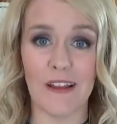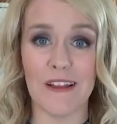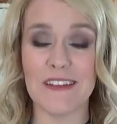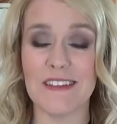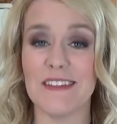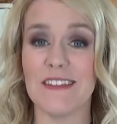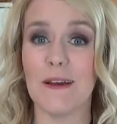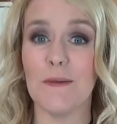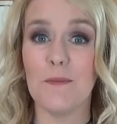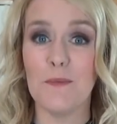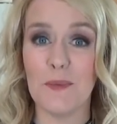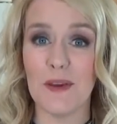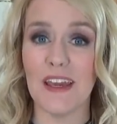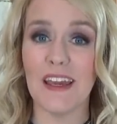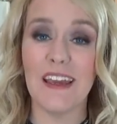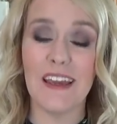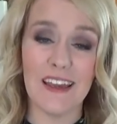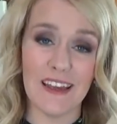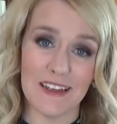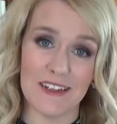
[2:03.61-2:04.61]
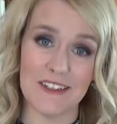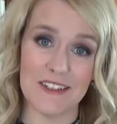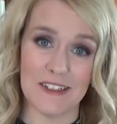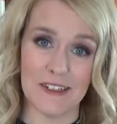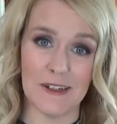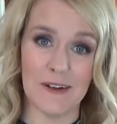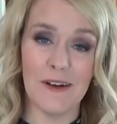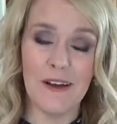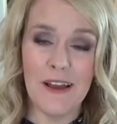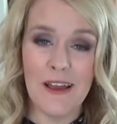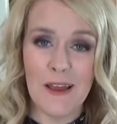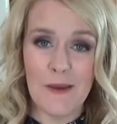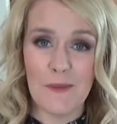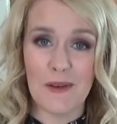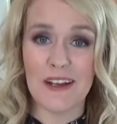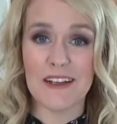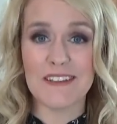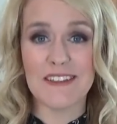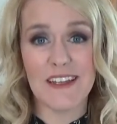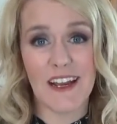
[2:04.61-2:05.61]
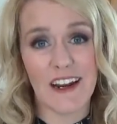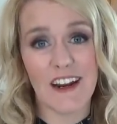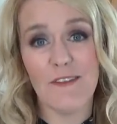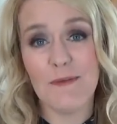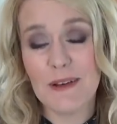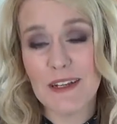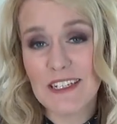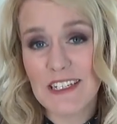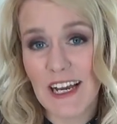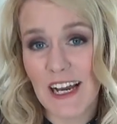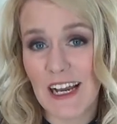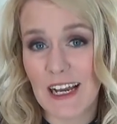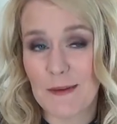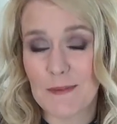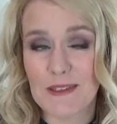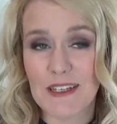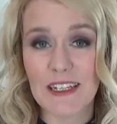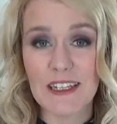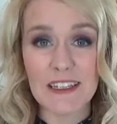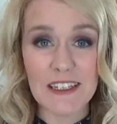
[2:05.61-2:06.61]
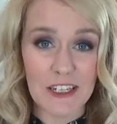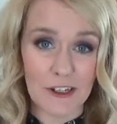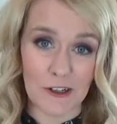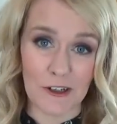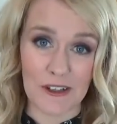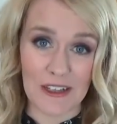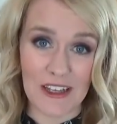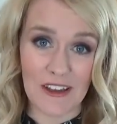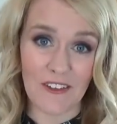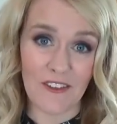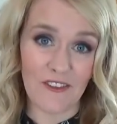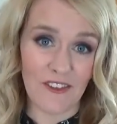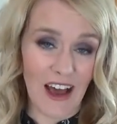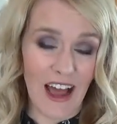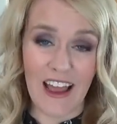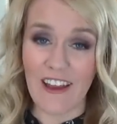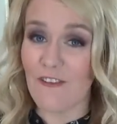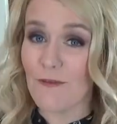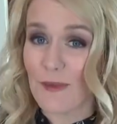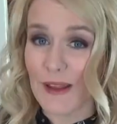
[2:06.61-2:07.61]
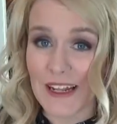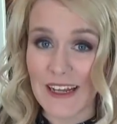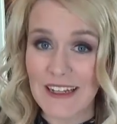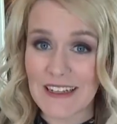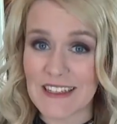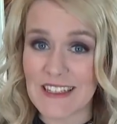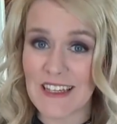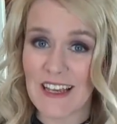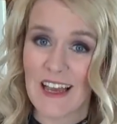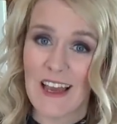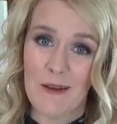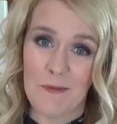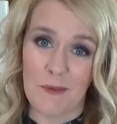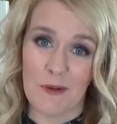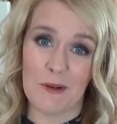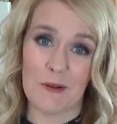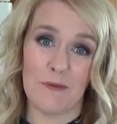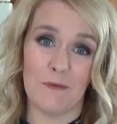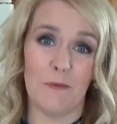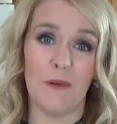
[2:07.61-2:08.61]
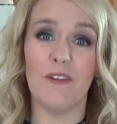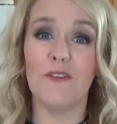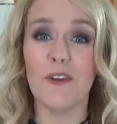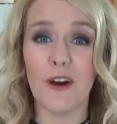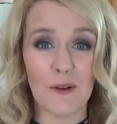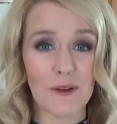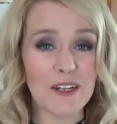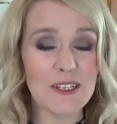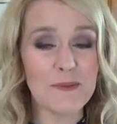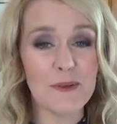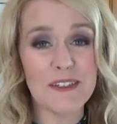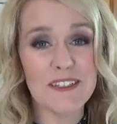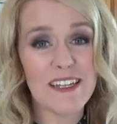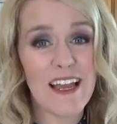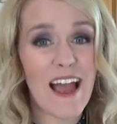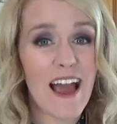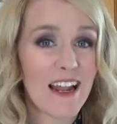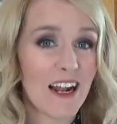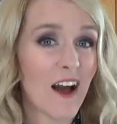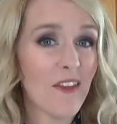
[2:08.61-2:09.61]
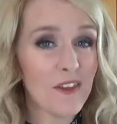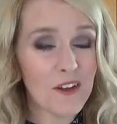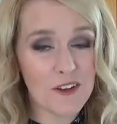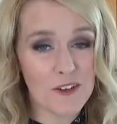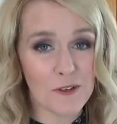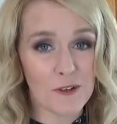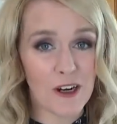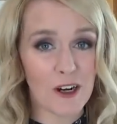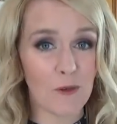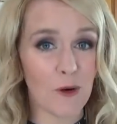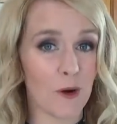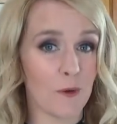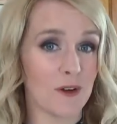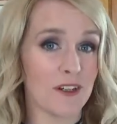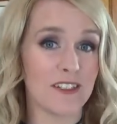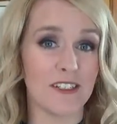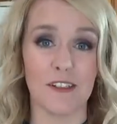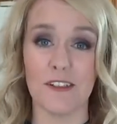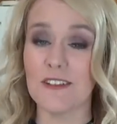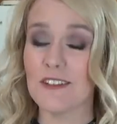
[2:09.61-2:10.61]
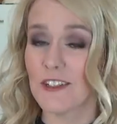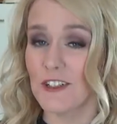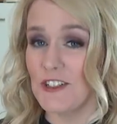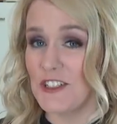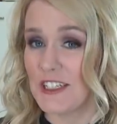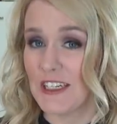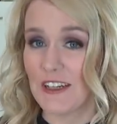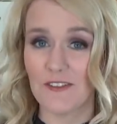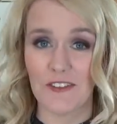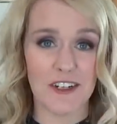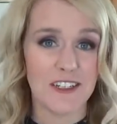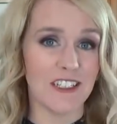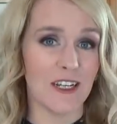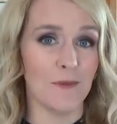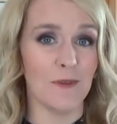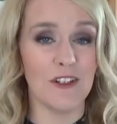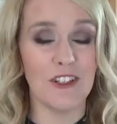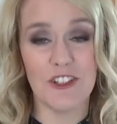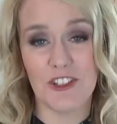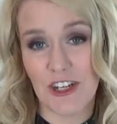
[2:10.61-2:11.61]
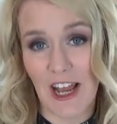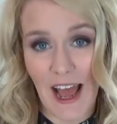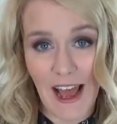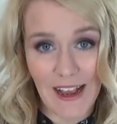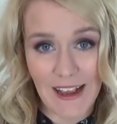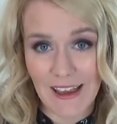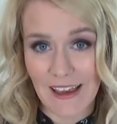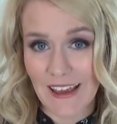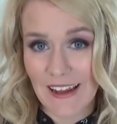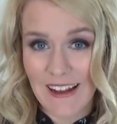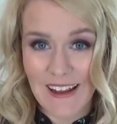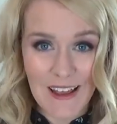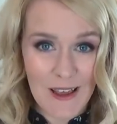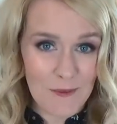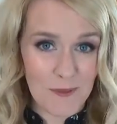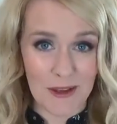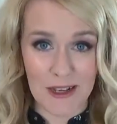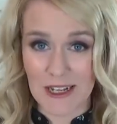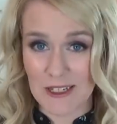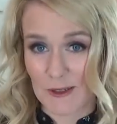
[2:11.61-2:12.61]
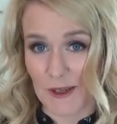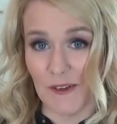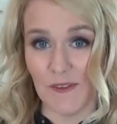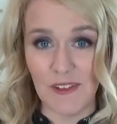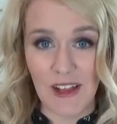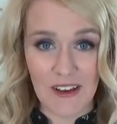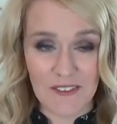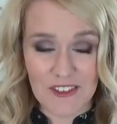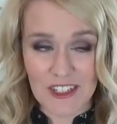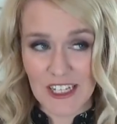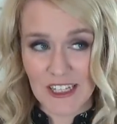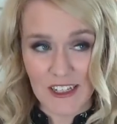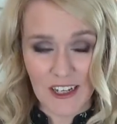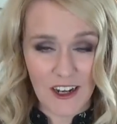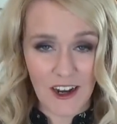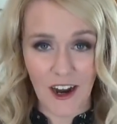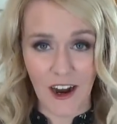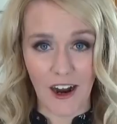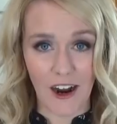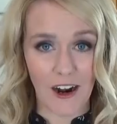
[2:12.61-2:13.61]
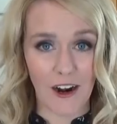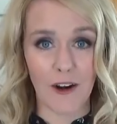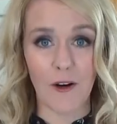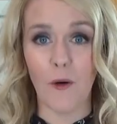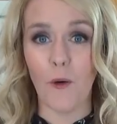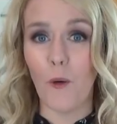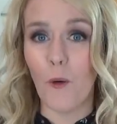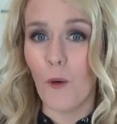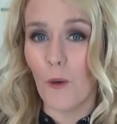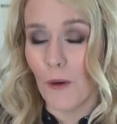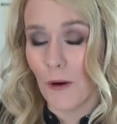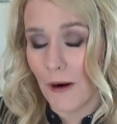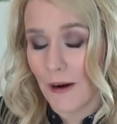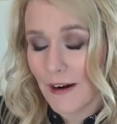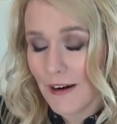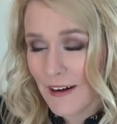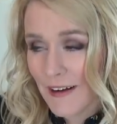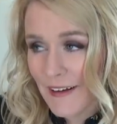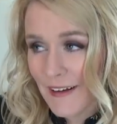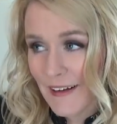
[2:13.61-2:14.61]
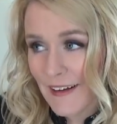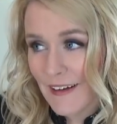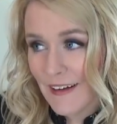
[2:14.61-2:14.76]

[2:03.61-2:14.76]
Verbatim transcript: This is a big issue because there have been times literally five minutes for, before we're supposed to head out the door where we're still searching for someone's jacket because we've left it in the car or